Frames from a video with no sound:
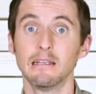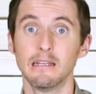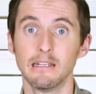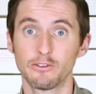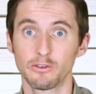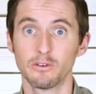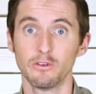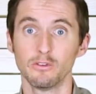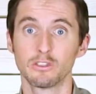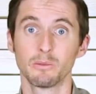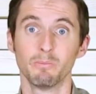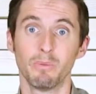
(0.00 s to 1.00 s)

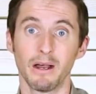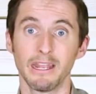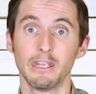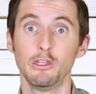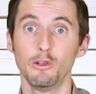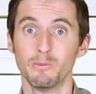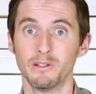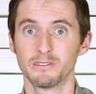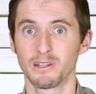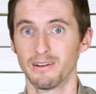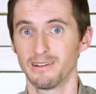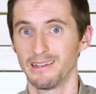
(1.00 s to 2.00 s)
introduced by
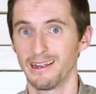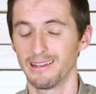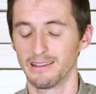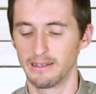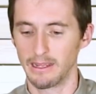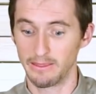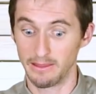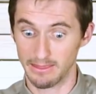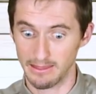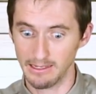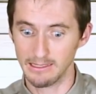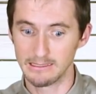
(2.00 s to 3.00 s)
humans onto the island, and the
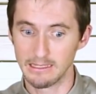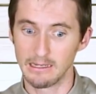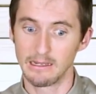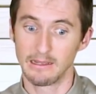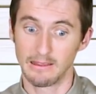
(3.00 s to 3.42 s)
thing is,